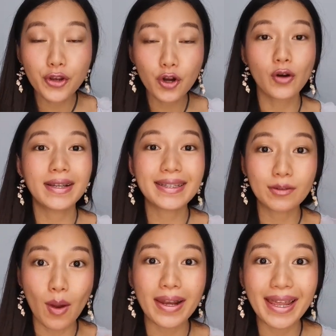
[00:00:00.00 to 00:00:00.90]
do you know this
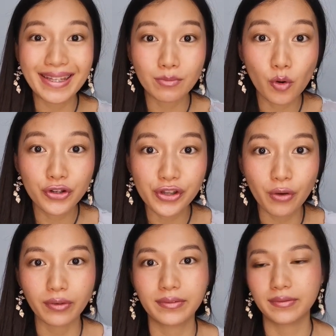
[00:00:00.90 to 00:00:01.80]
one is
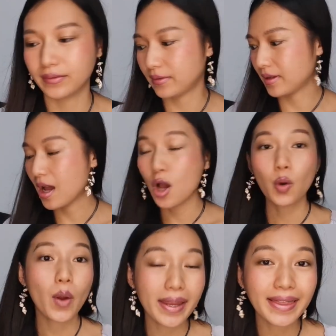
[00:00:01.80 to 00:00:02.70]
moonstone?
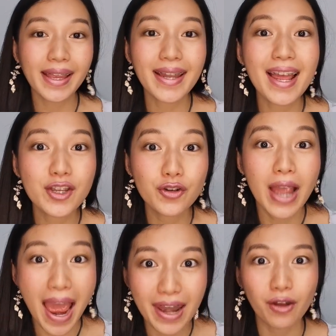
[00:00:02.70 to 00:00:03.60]
Quick thing that you
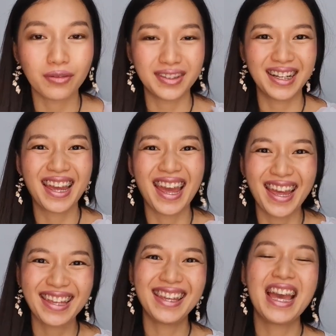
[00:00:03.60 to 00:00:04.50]
can do.
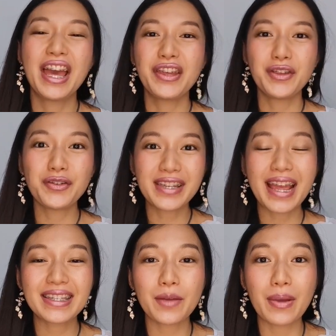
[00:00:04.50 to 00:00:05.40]
Okay, you
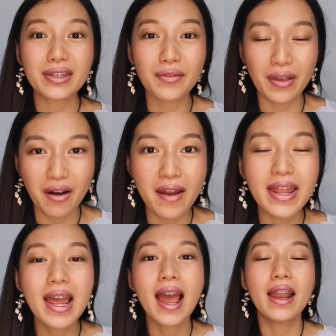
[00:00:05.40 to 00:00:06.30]
check specific
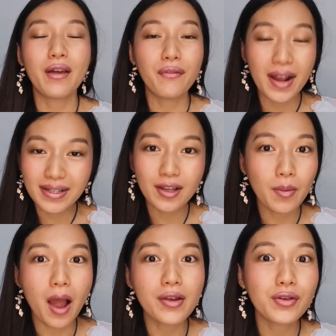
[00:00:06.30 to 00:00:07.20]
gravity. The first of
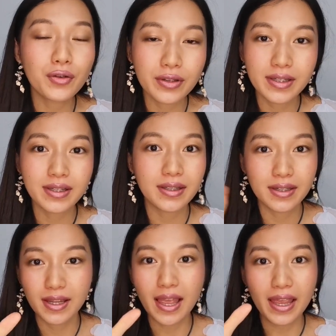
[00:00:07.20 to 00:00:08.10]
all,
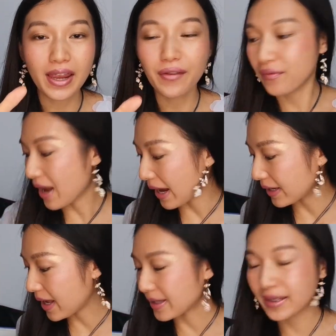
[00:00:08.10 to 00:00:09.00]
if like
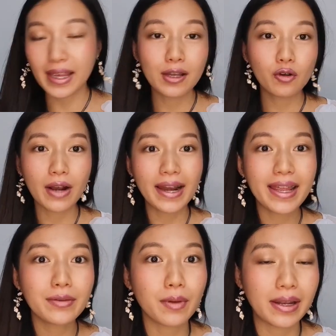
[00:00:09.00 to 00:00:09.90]
this, it look like
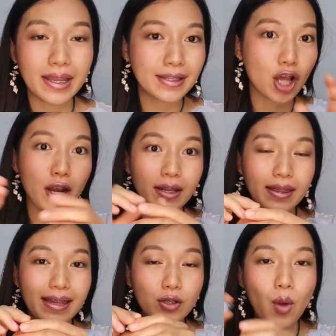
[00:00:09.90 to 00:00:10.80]
this, but it's not
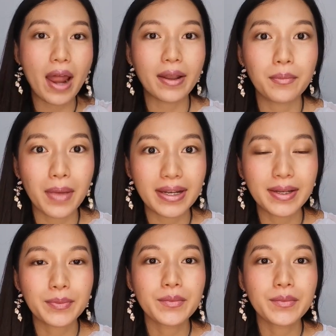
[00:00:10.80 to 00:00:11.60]
this one. But